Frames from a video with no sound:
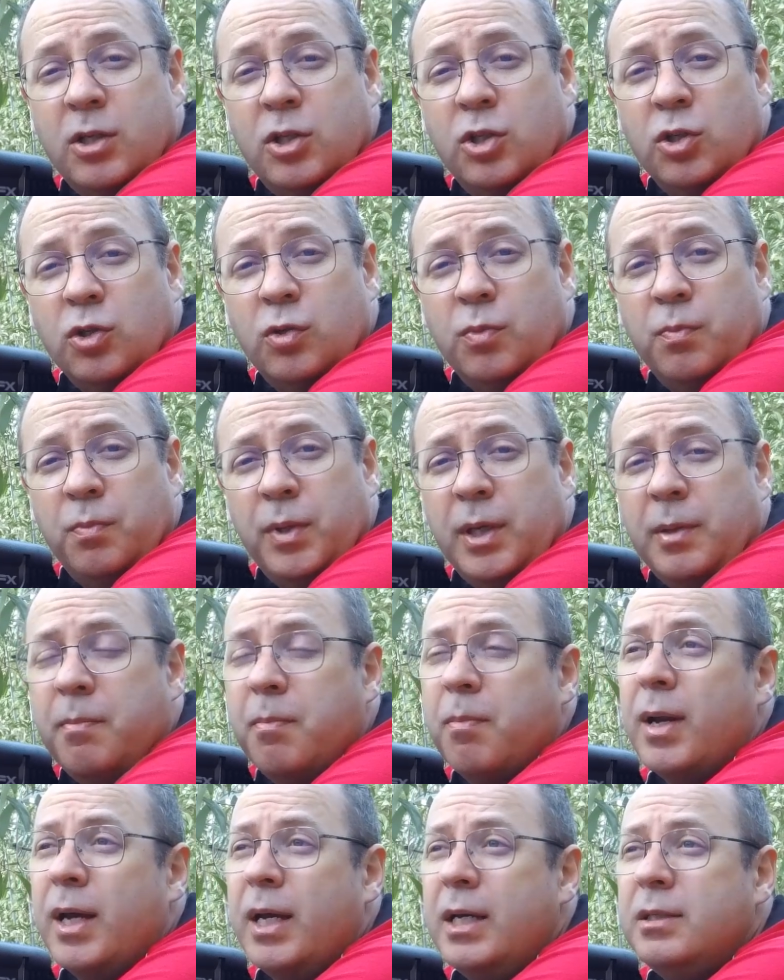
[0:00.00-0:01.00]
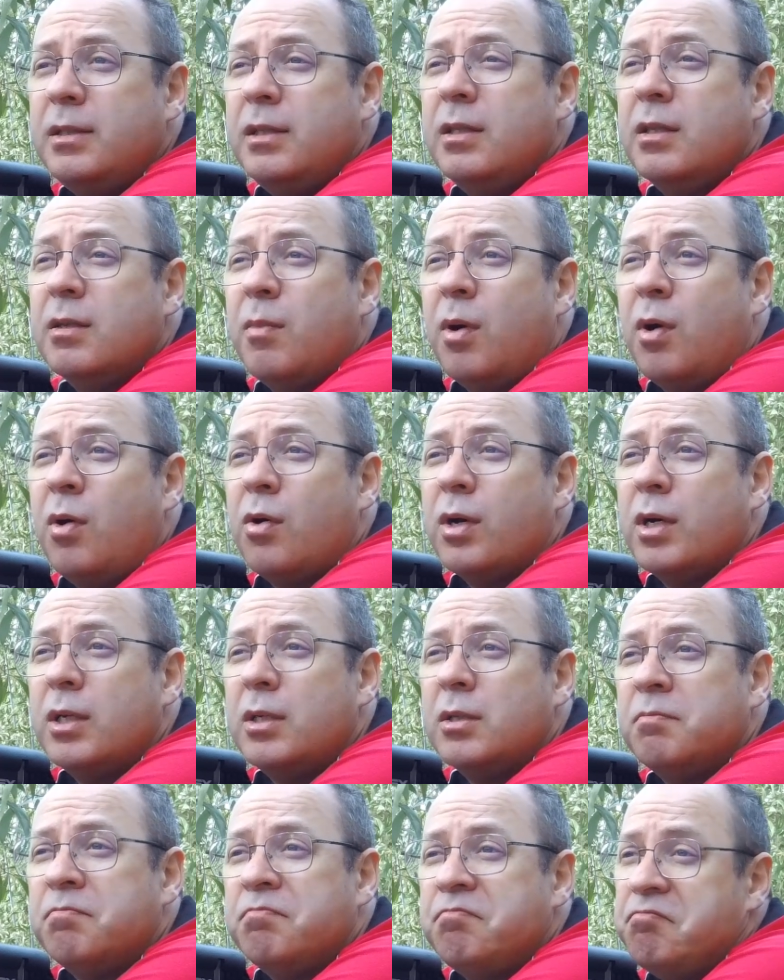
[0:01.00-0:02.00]
should be placed in the market.
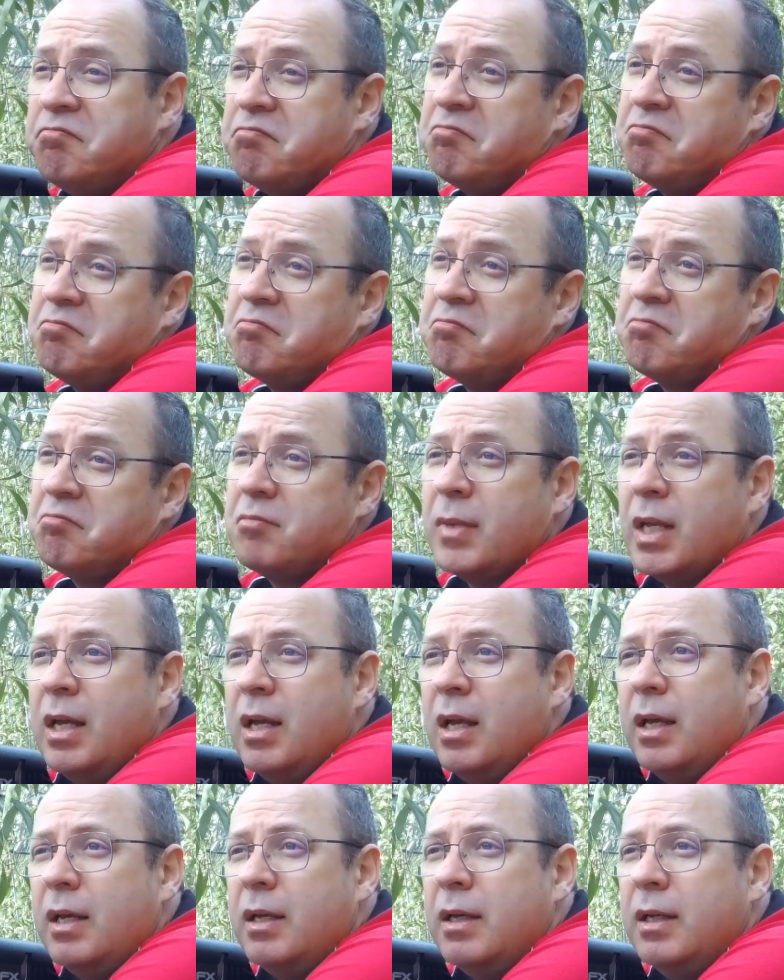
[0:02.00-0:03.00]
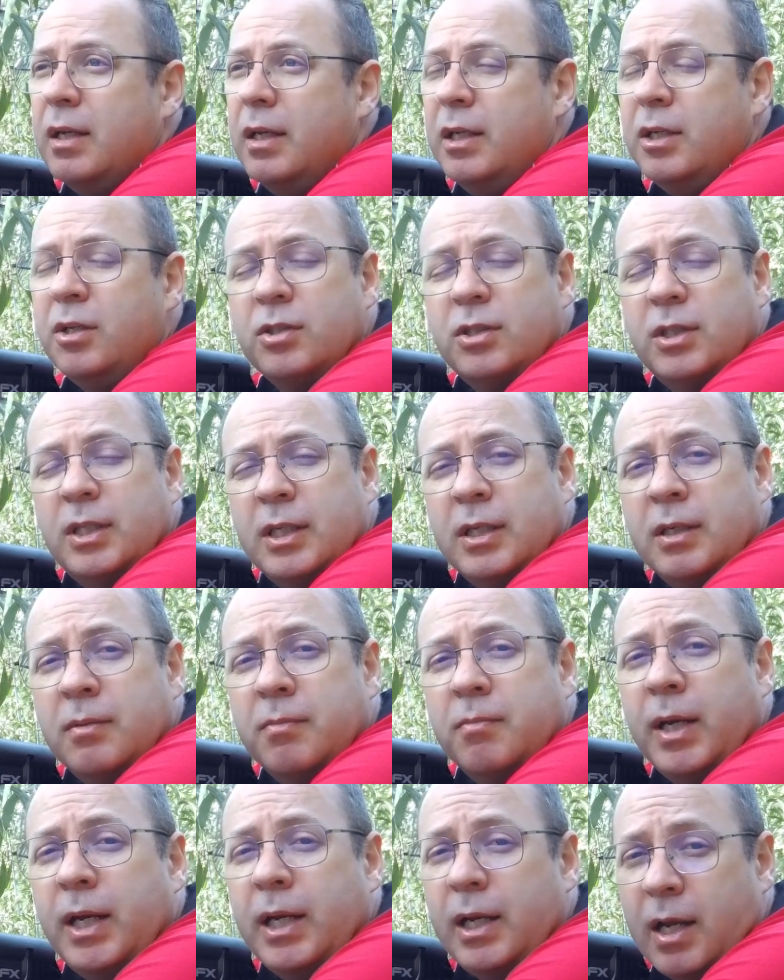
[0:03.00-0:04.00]
Interesting,
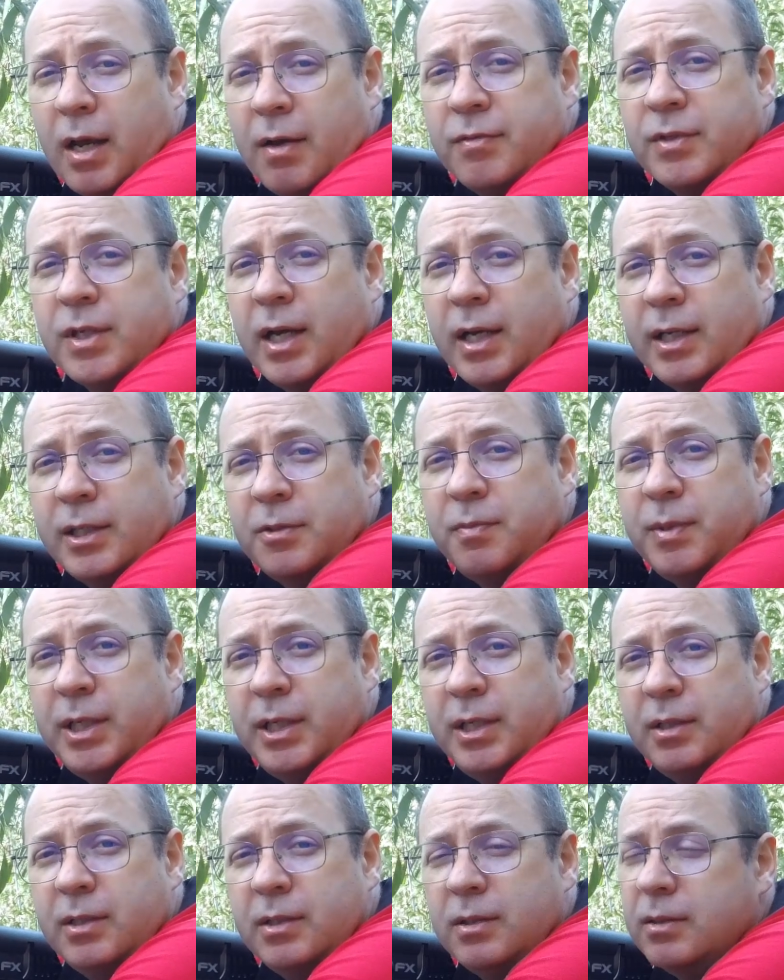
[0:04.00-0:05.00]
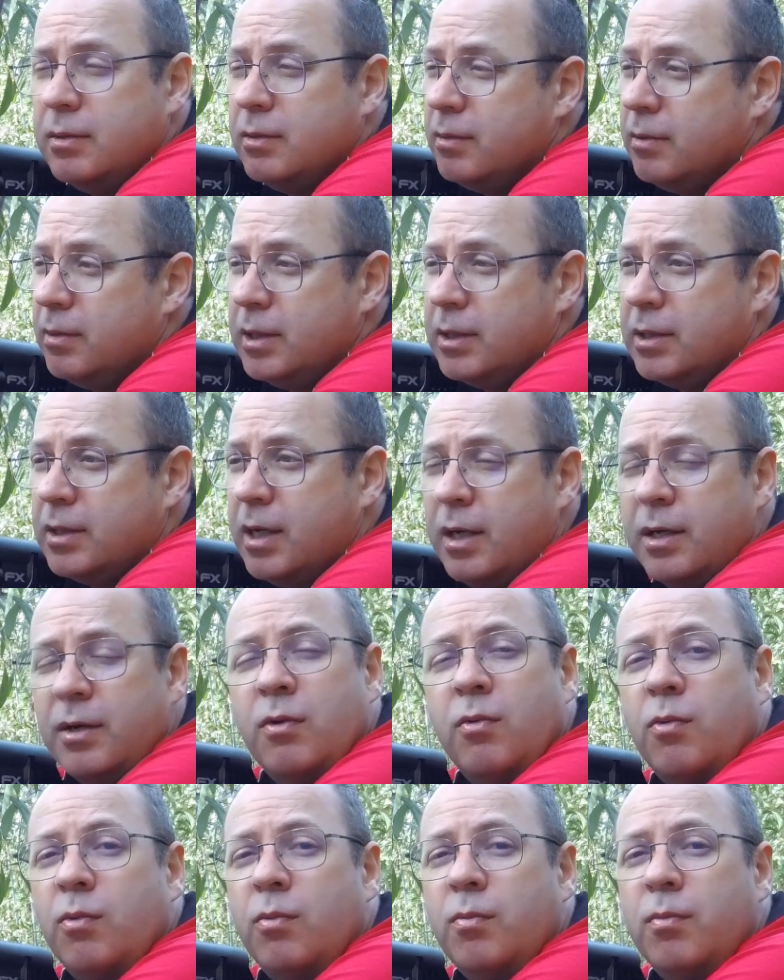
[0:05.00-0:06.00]
but it loves the high speed. This gun,
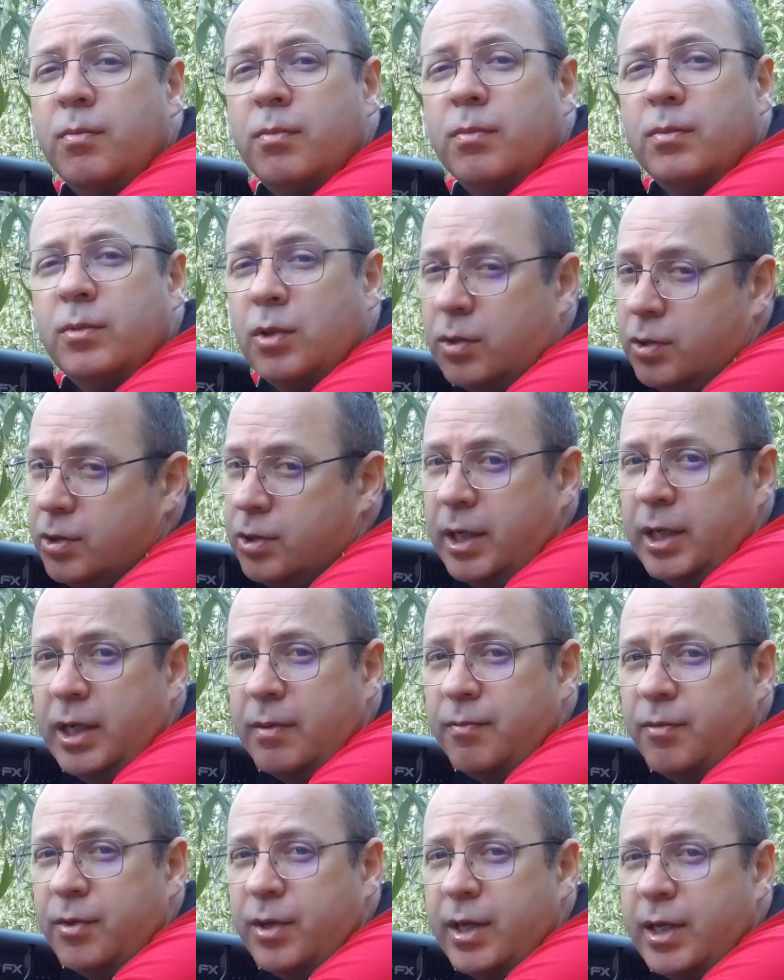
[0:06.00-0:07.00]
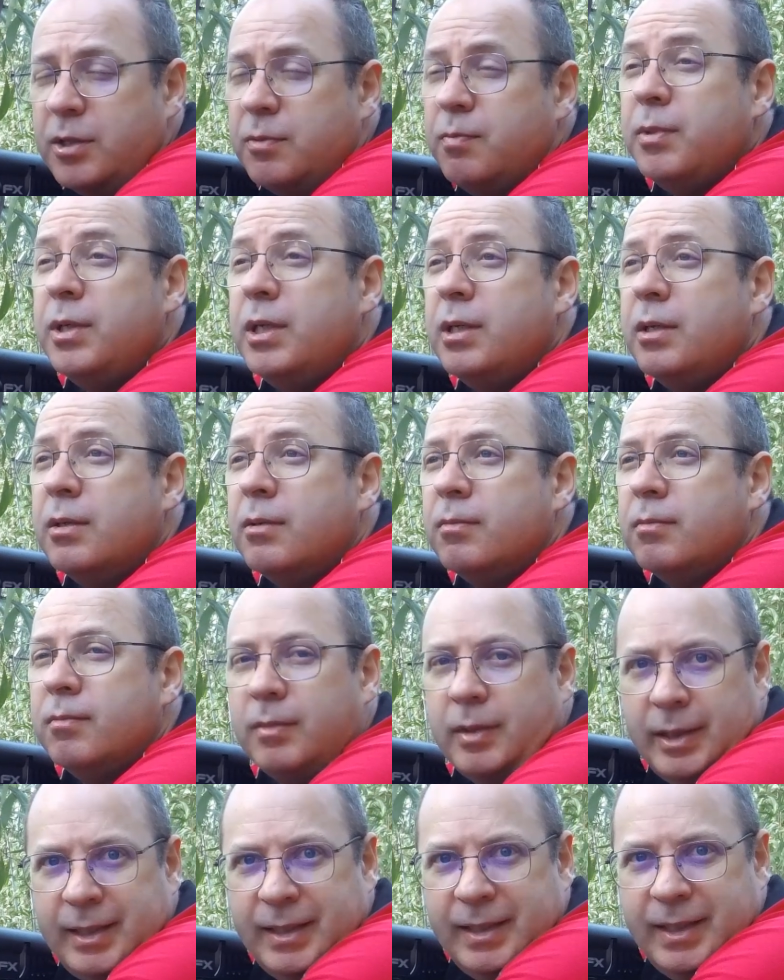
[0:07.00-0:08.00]
not set up for that speed
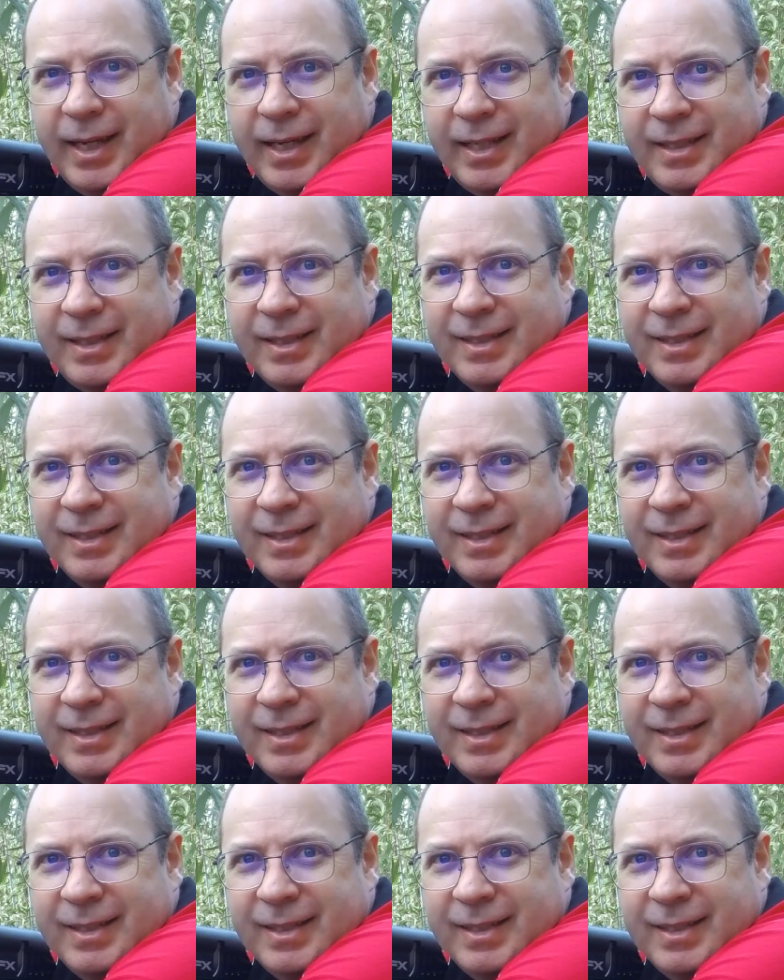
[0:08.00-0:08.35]
yet.